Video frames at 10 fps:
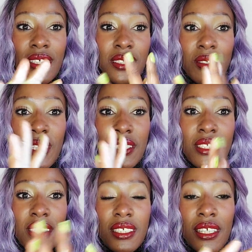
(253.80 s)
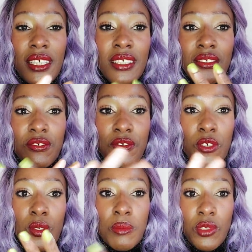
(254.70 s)
as you can see it
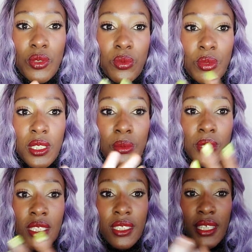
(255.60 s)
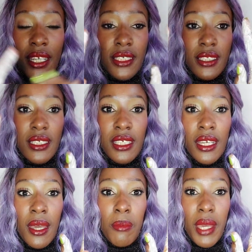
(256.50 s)
forms really really
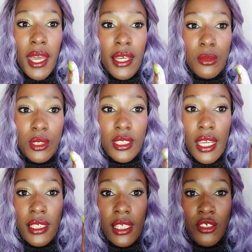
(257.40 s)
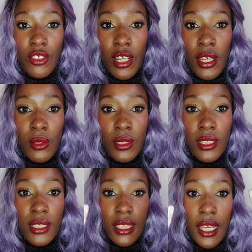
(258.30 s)
nicely my hand was kind of dry on
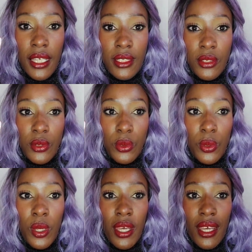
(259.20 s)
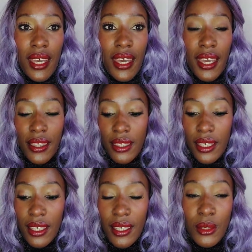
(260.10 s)
this side so i
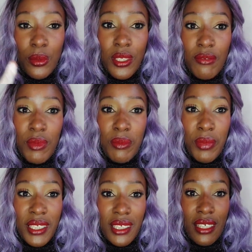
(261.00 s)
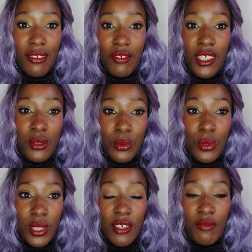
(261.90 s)
think it would have been better if it
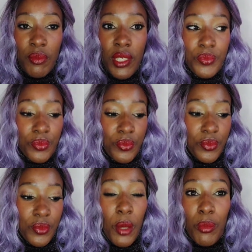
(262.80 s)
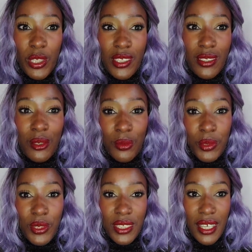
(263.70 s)
would have moist
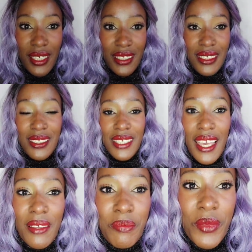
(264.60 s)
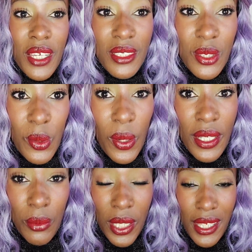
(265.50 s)
on both sides yeah so
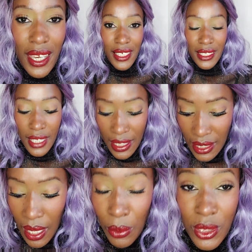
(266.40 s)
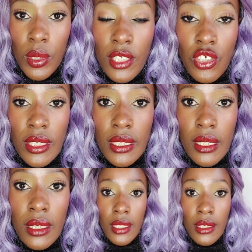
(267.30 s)
anyway guys as I, you can just
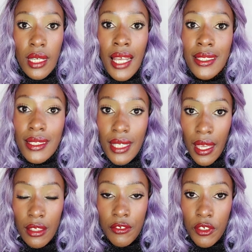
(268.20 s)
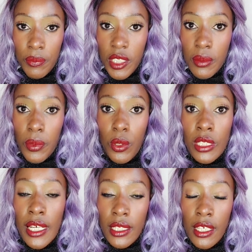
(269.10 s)
that aside from this
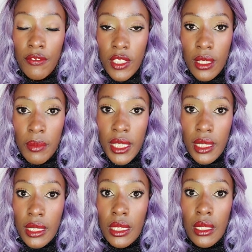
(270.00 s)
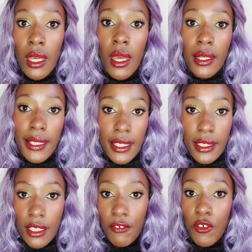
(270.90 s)
Garnier vitamin c
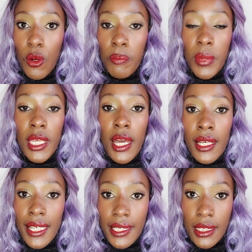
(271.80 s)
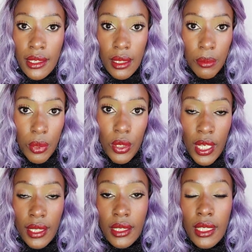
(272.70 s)
cleansing foam being a cleansing
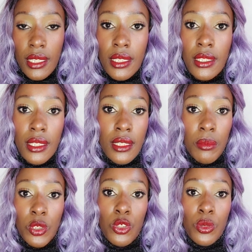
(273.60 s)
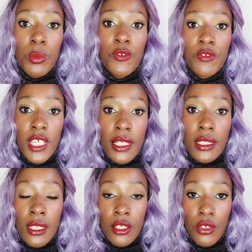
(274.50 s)
product that is it's able to remove
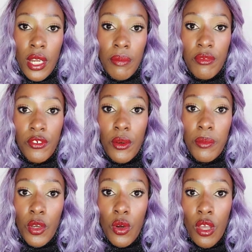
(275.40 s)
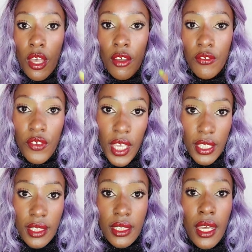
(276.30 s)
dirt and grime from your
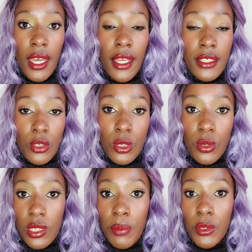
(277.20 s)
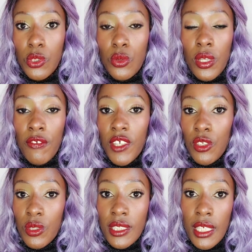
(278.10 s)
face it's also supposed to
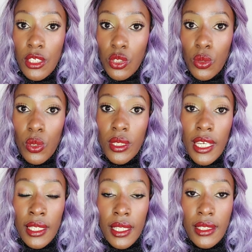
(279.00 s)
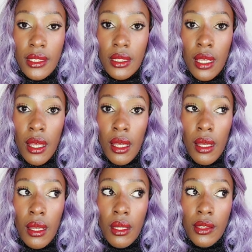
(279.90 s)
even your skin tone and that's
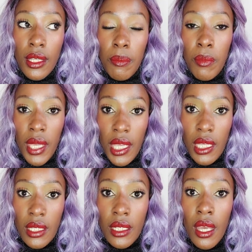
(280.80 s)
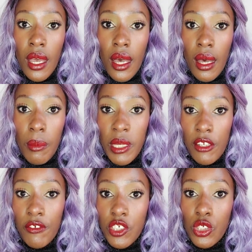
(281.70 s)
uh, the main uh,
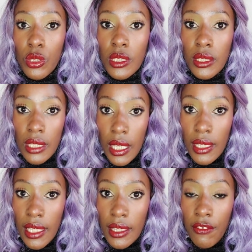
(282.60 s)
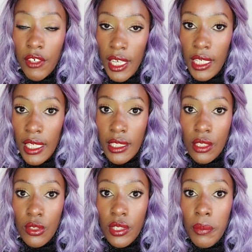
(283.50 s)
beneficial thing that they've
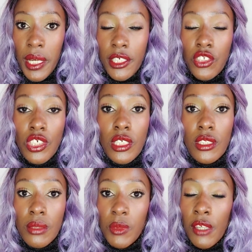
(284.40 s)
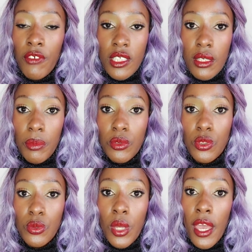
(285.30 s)
highlighted on the packaging. It's even
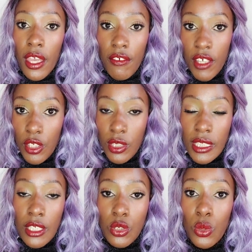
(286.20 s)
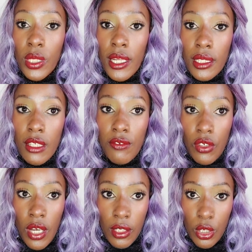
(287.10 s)
supposed to even your skin tone and give
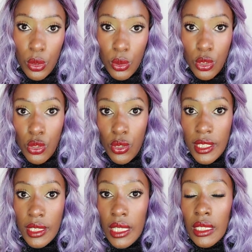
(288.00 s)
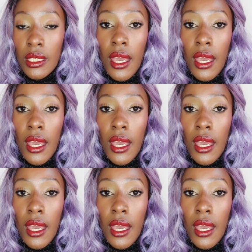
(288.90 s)
you a glow to your skin.